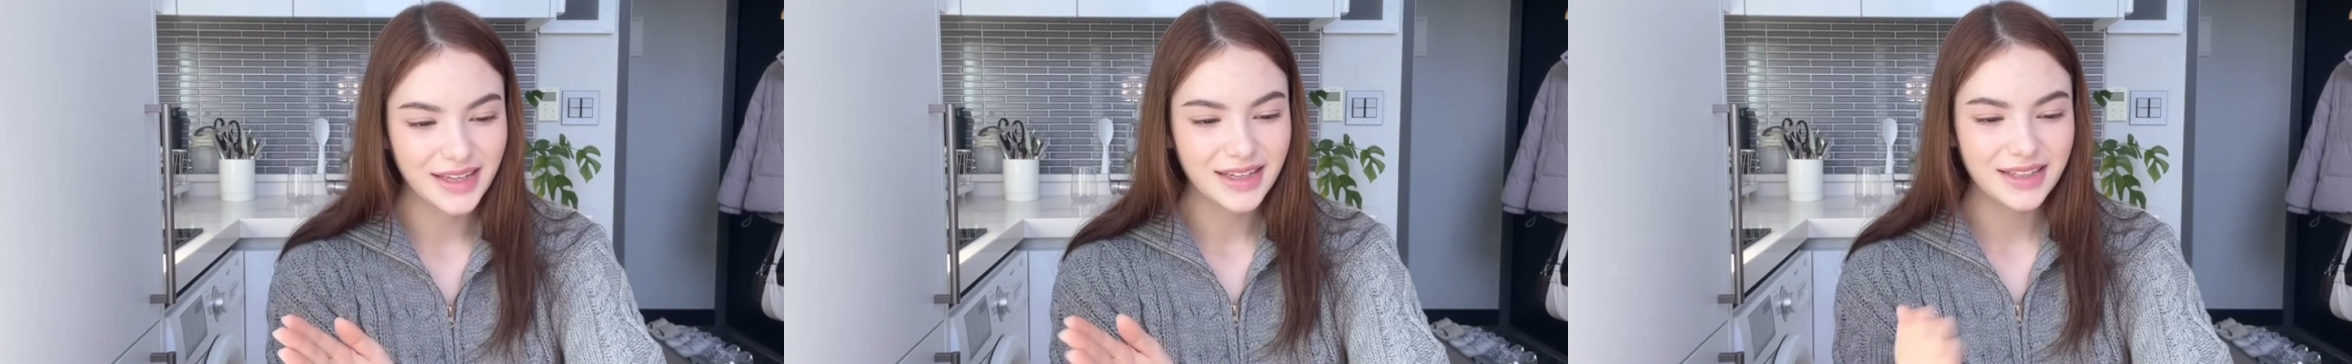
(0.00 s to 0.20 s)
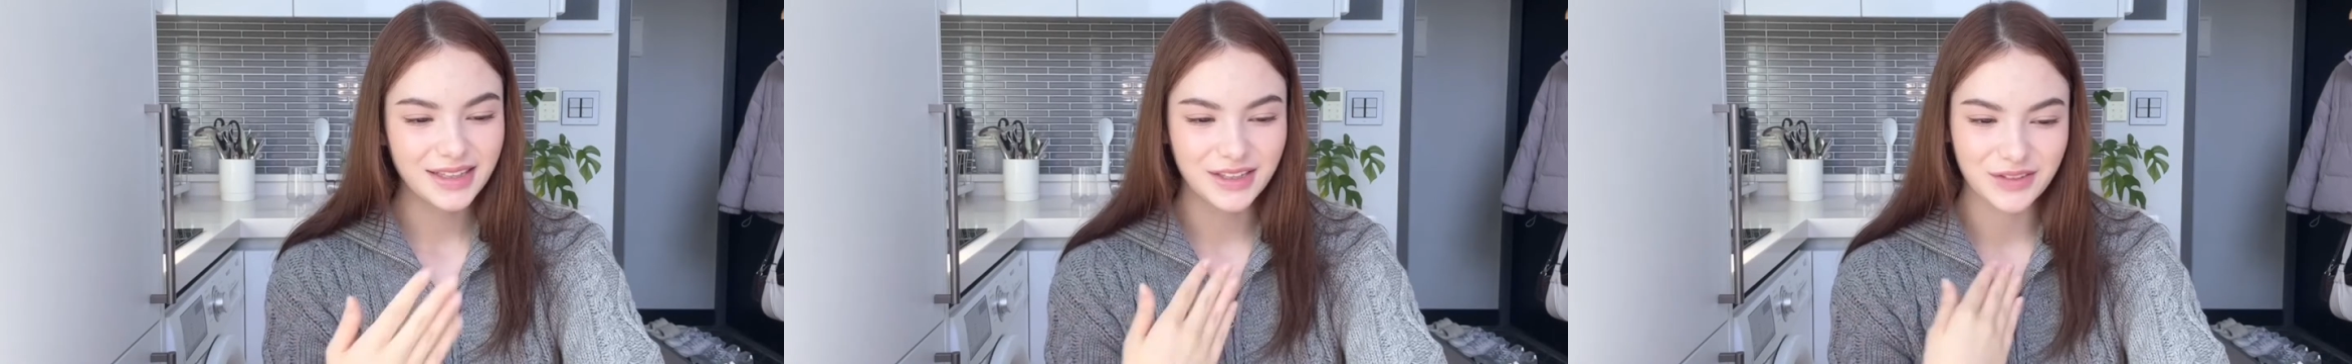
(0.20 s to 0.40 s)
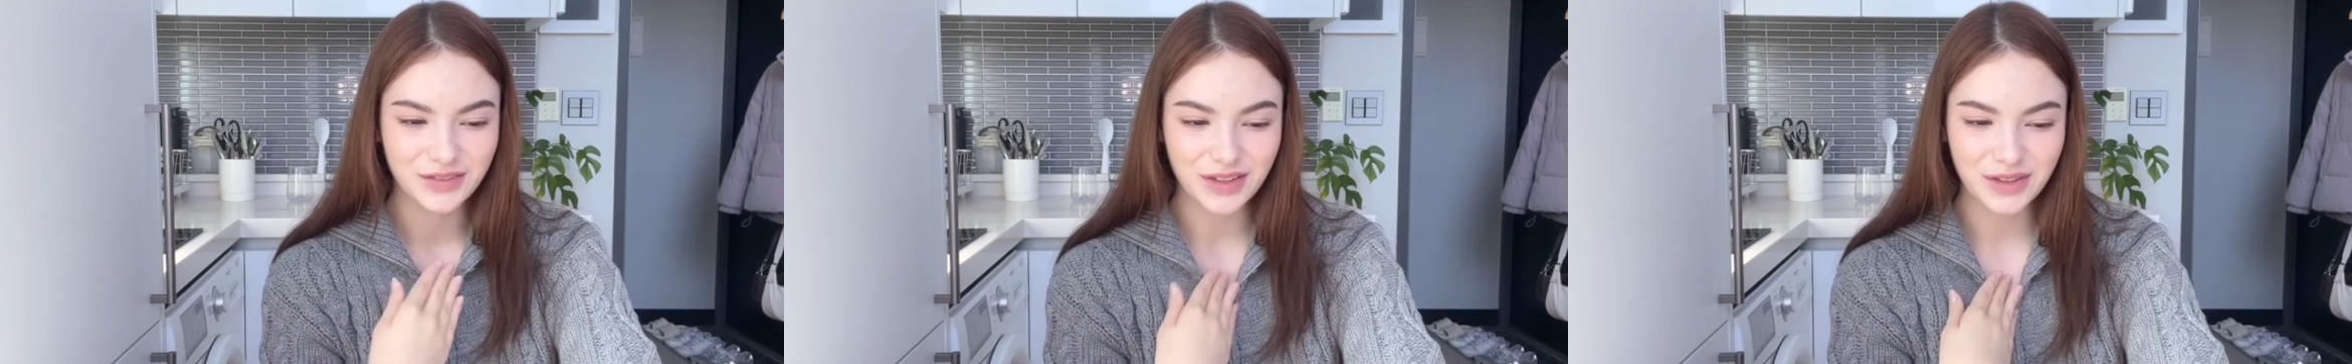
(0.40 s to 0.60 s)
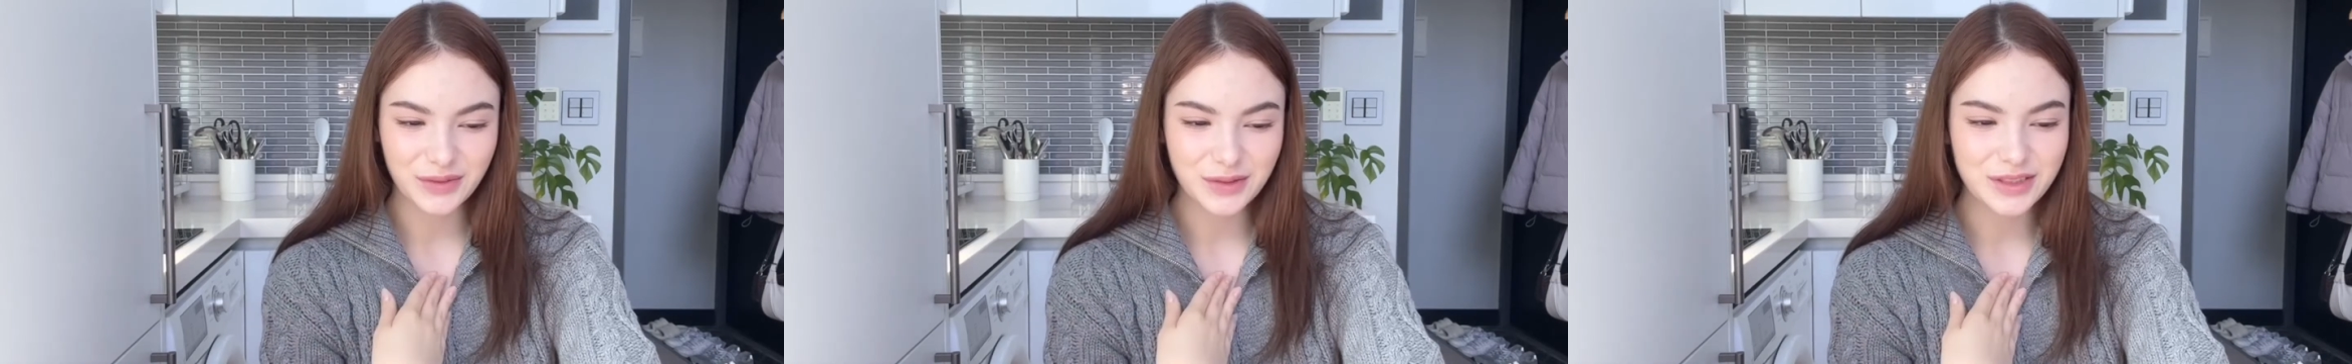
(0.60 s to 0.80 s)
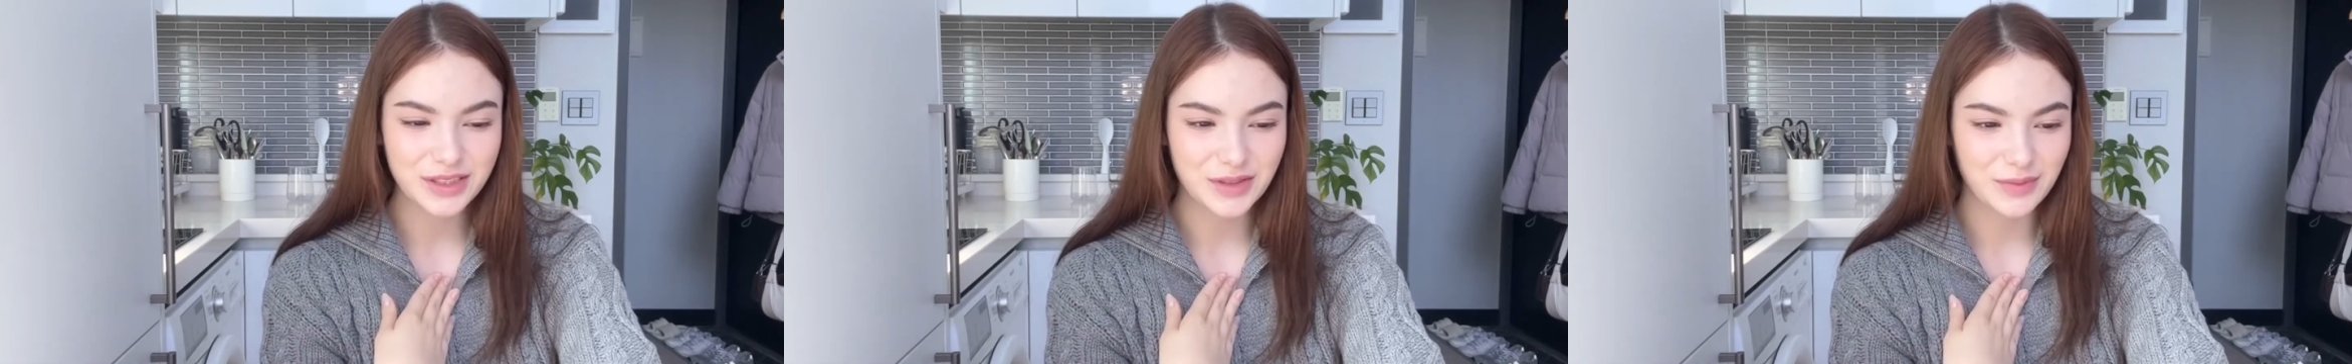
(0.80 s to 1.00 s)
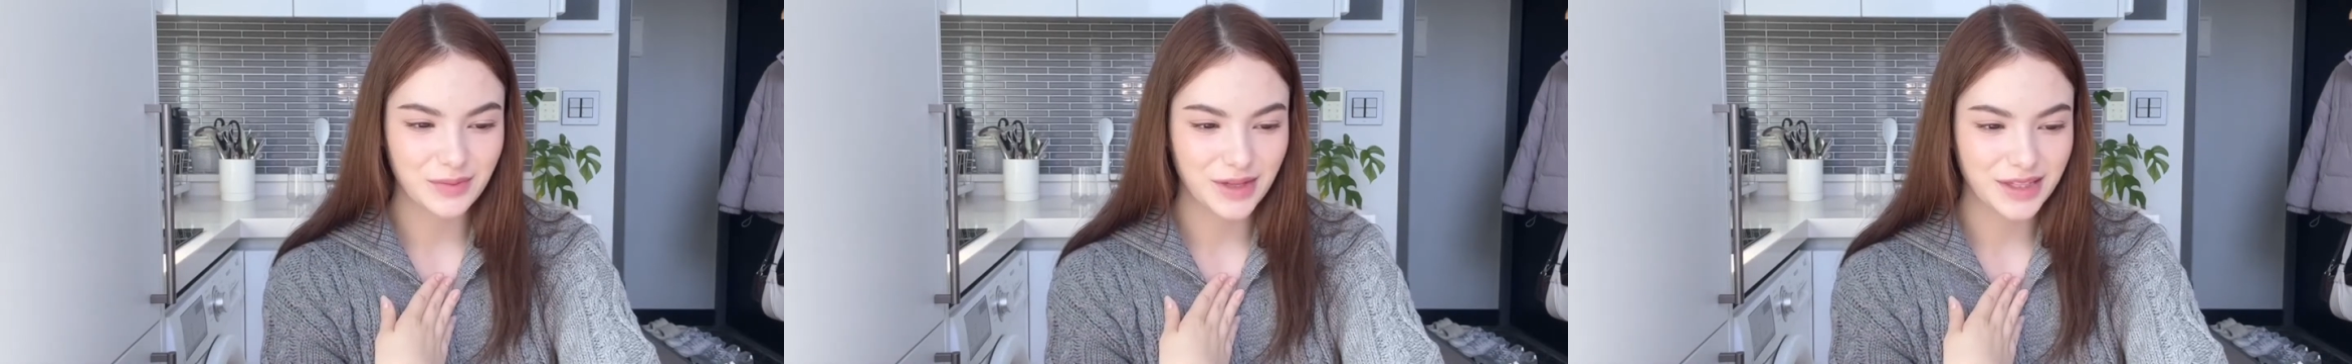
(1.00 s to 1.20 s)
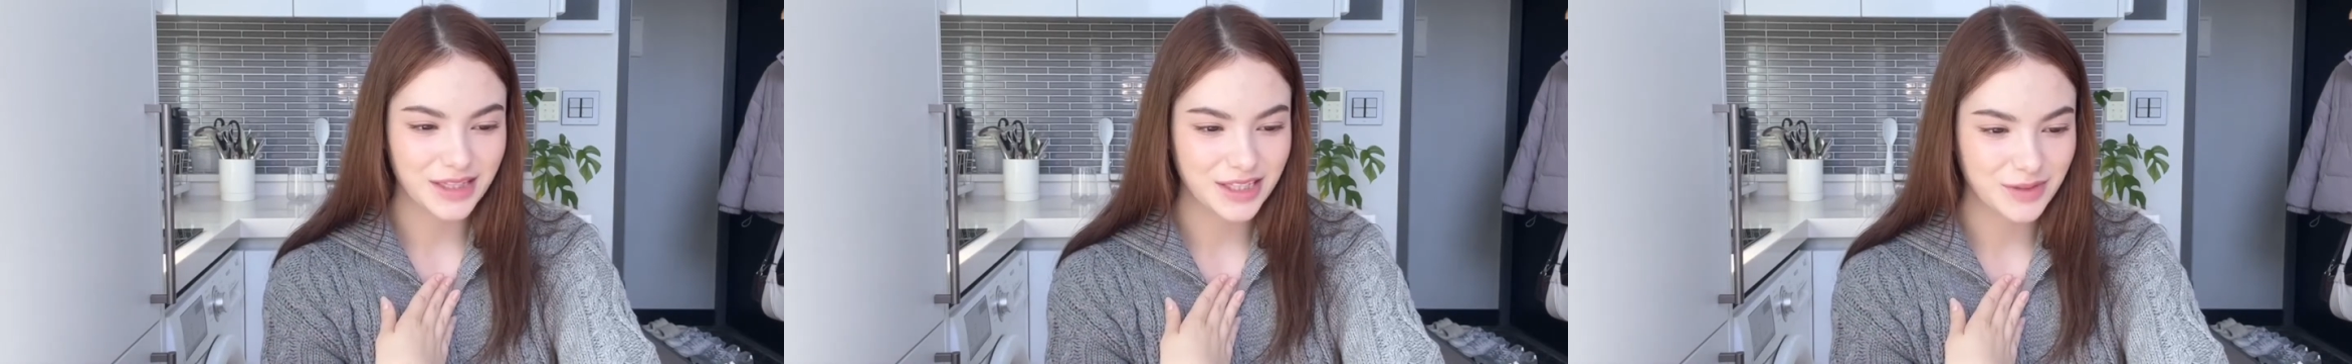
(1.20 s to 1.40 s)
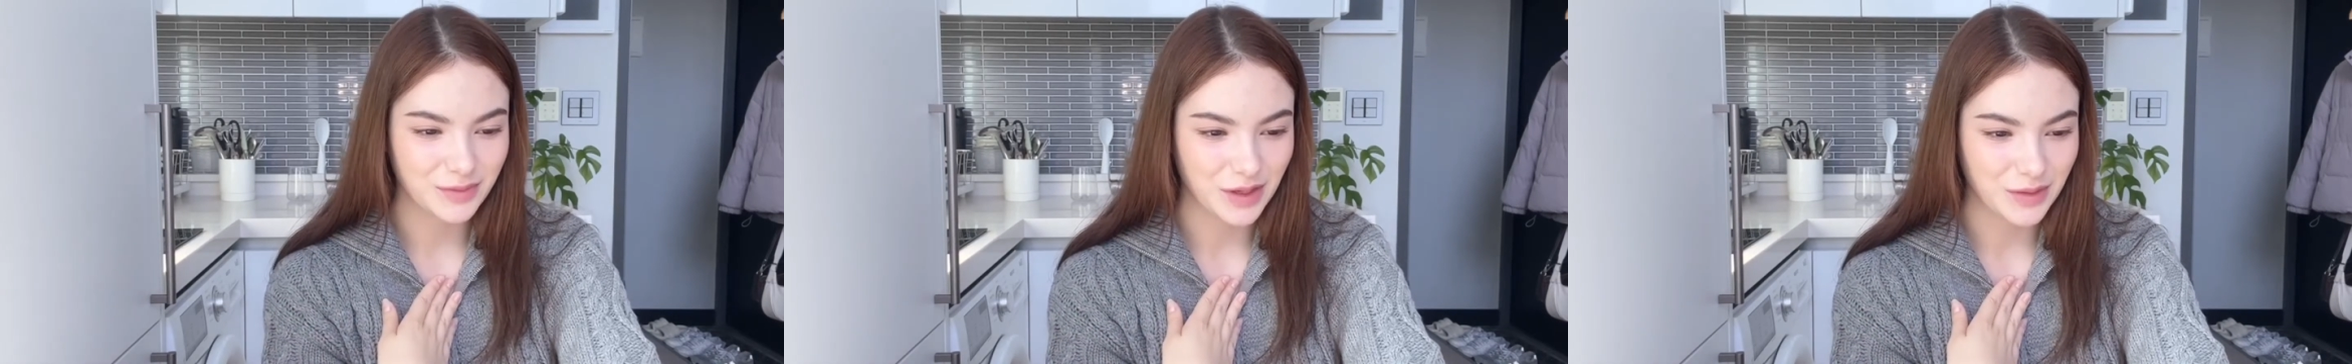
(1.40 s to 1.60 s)
if I want to
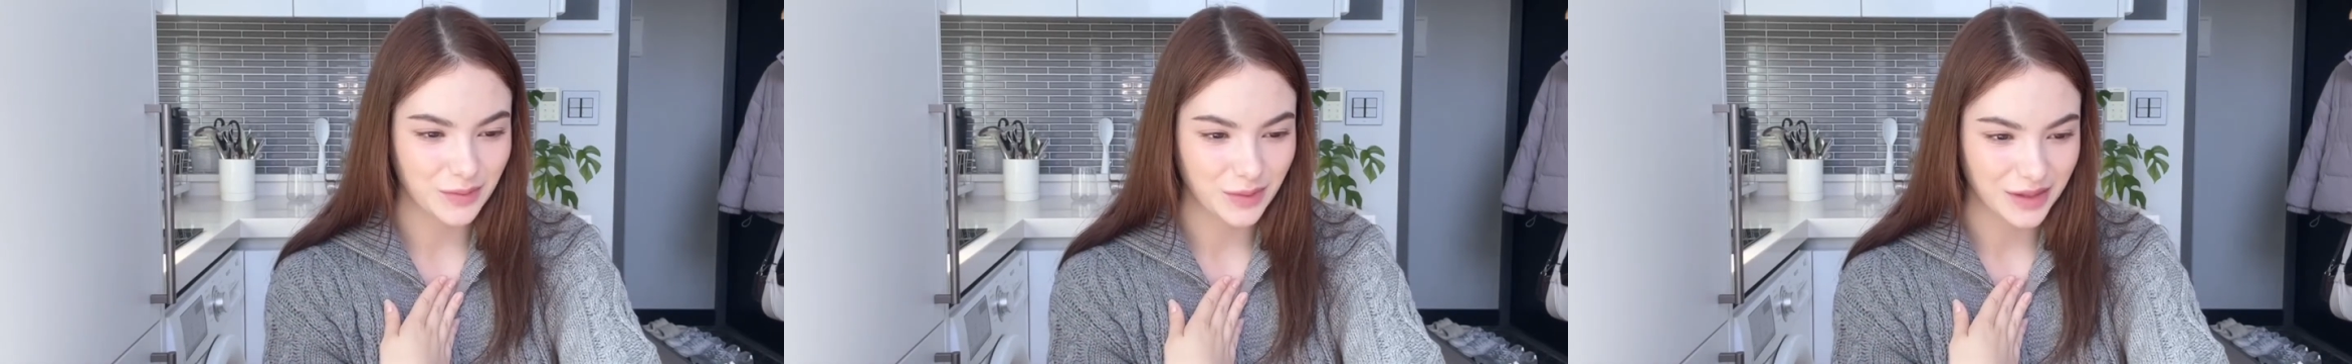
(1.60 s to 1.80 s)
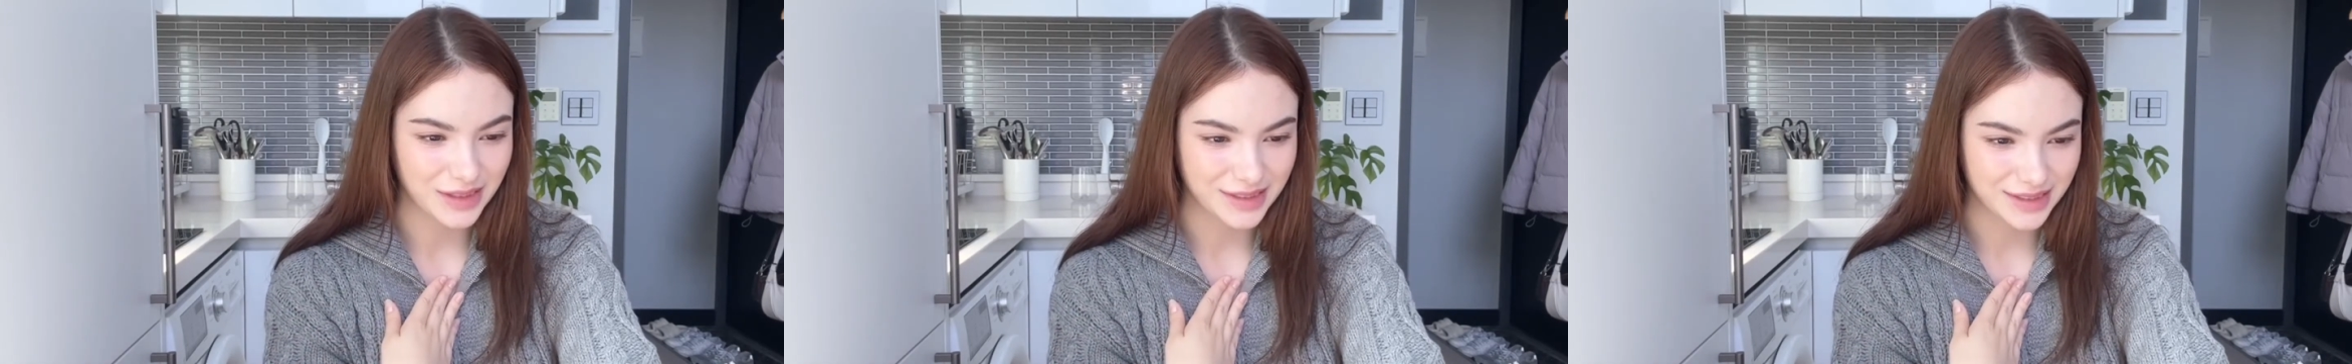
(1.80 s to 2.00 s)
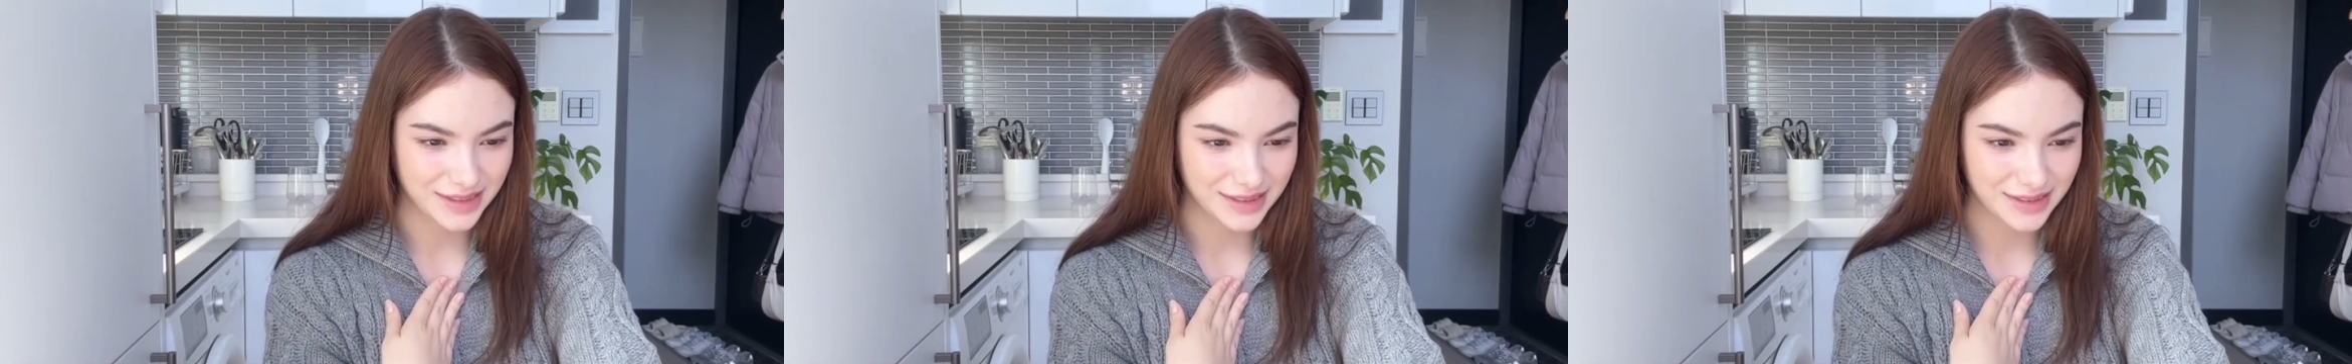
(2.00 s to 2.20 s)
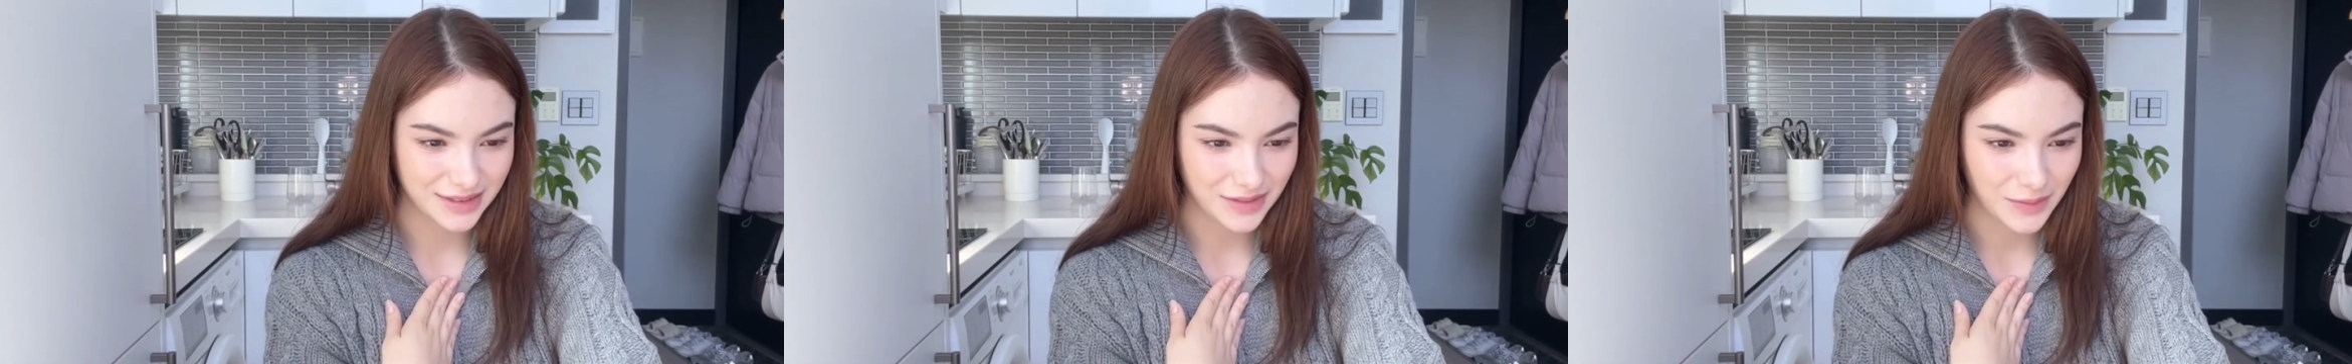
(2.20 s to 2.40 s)
manage my body,